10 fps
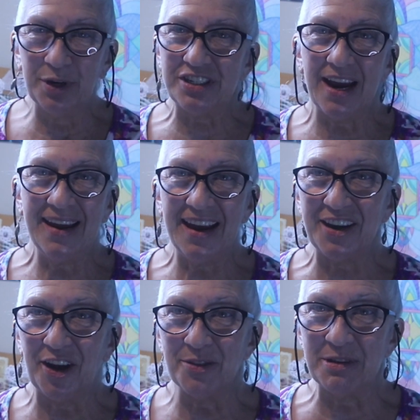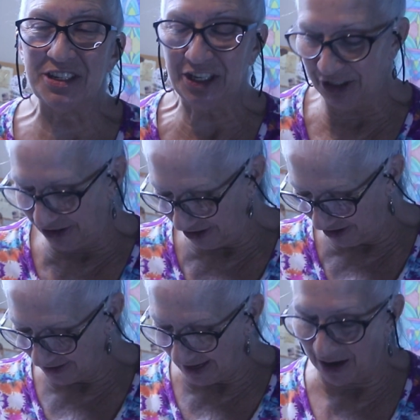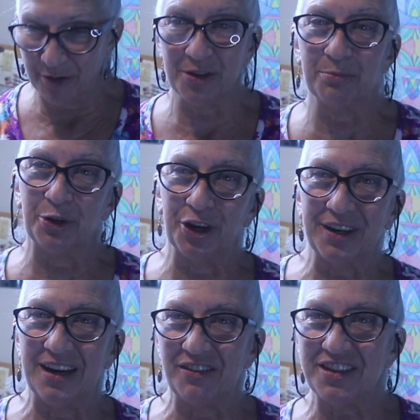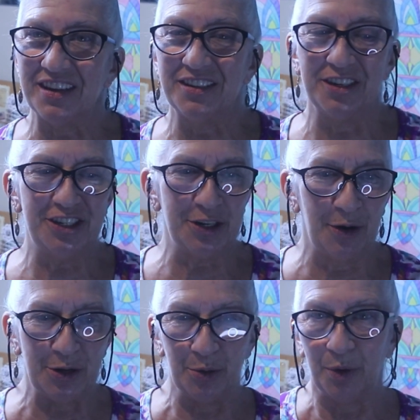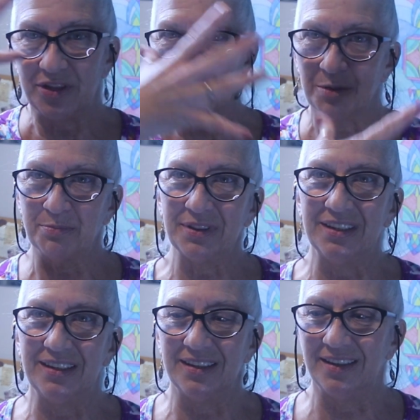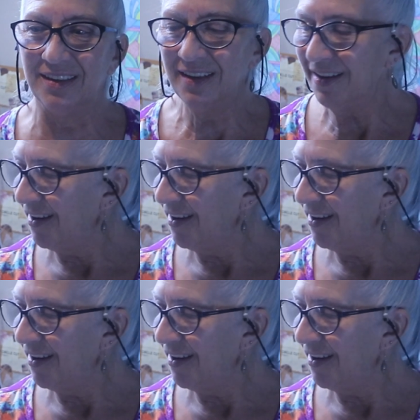wish I had all the materials out, the book and everything, to show you what the completed